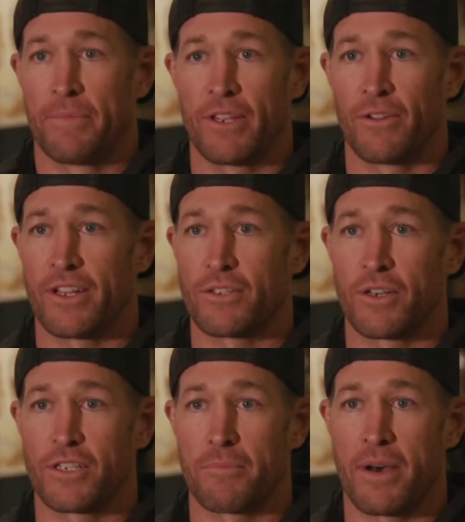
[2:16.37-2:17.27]
You know, that's what
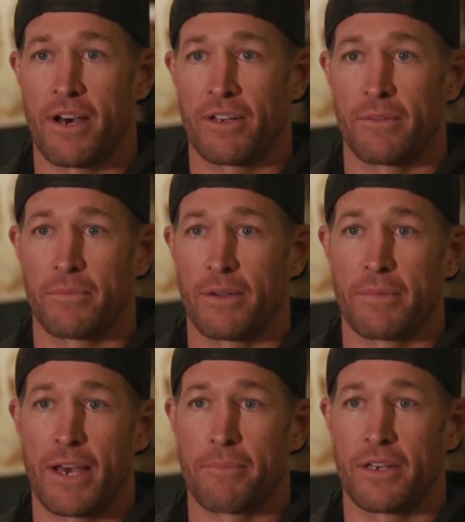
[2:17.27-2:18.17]
it's about, and I'm, I'm
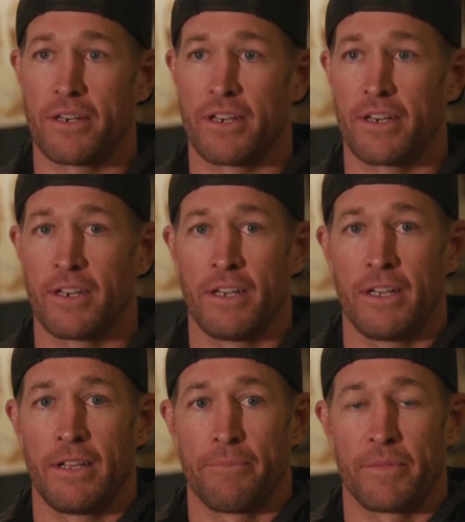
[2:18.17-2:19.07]
happy to,
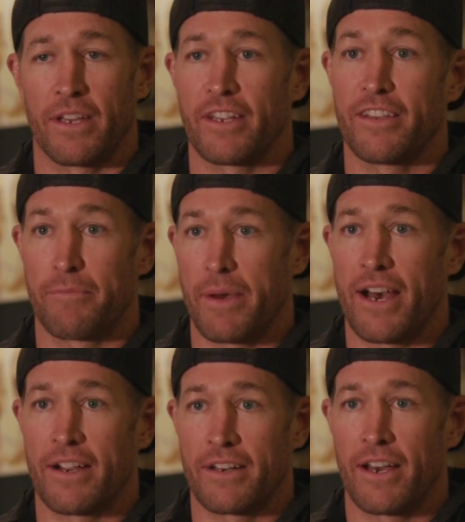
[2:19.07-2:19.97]
to give
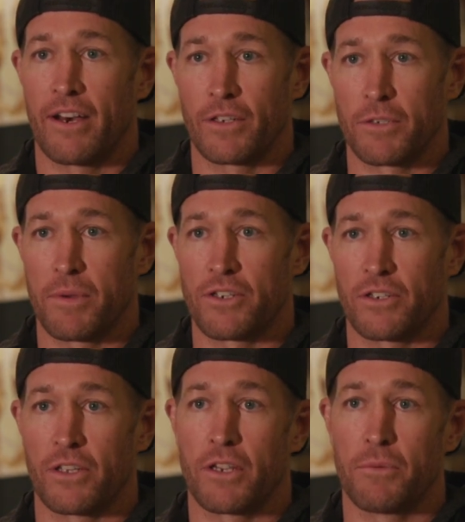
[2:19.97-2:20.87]
back now, and
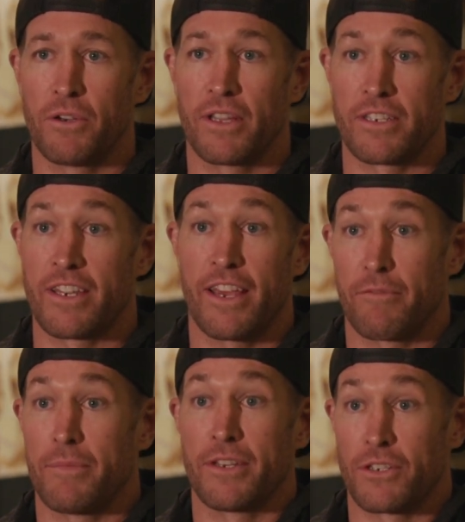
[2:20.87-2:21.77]
especially the community that's gave
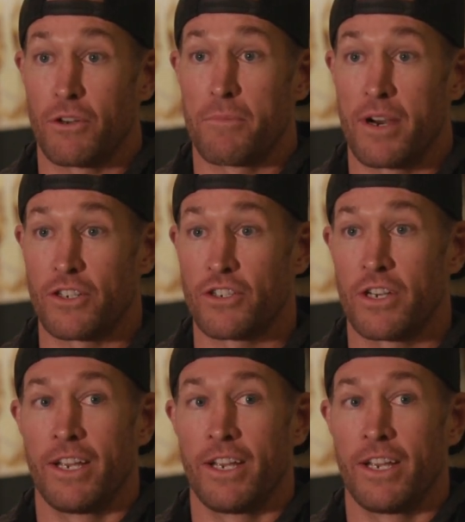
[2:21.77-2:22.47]
me so much.